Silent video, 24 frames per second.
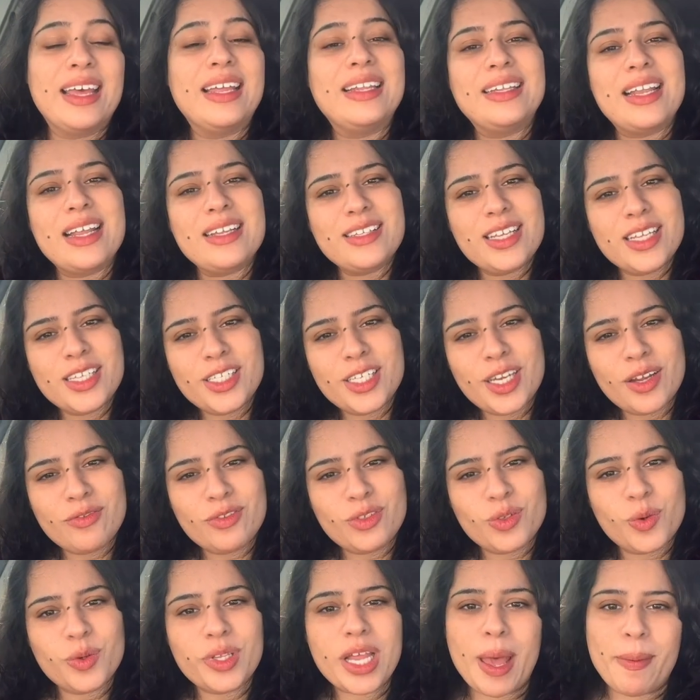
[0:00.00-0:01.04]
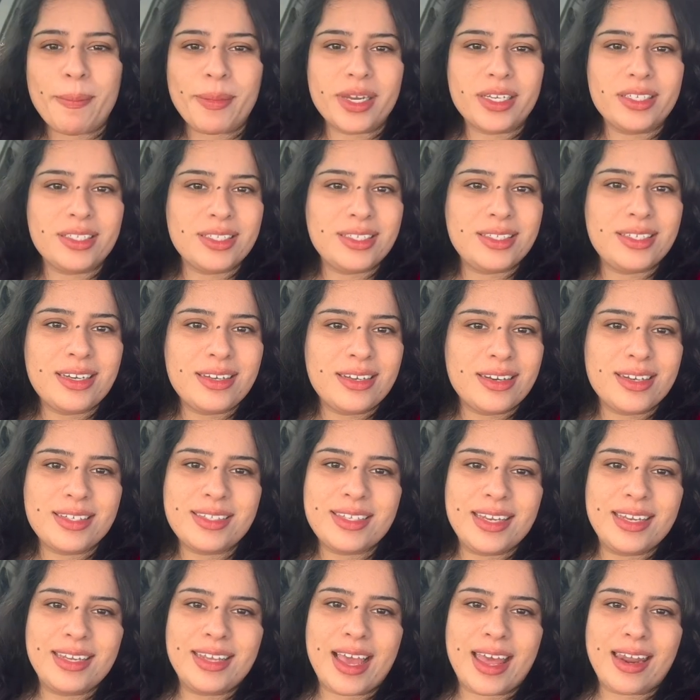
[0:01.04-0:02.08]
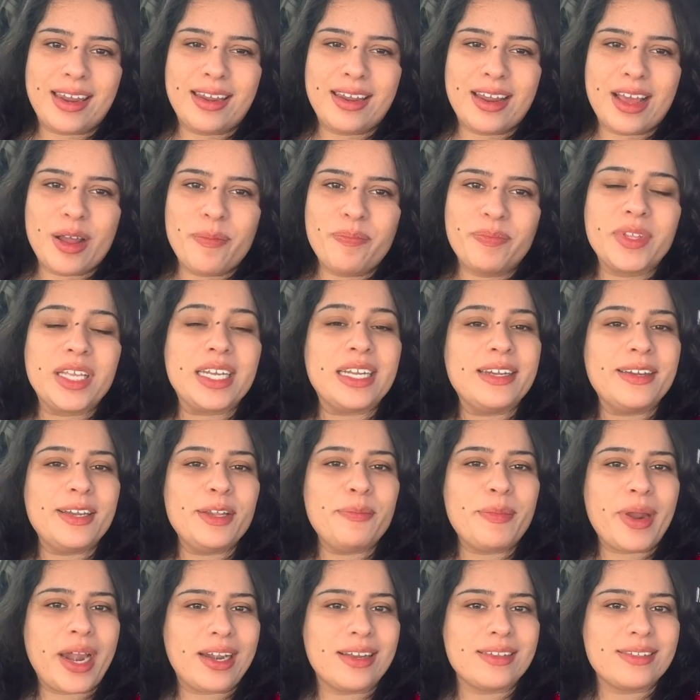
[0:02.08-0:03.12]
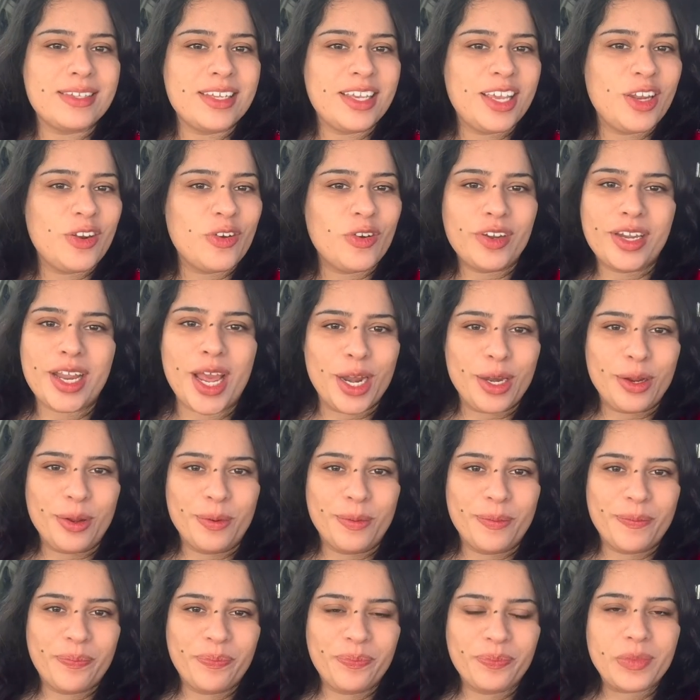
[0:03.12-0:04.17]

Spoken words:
This is Navjot. I'm a registered nurse in Canada, currently practicing in Ontario.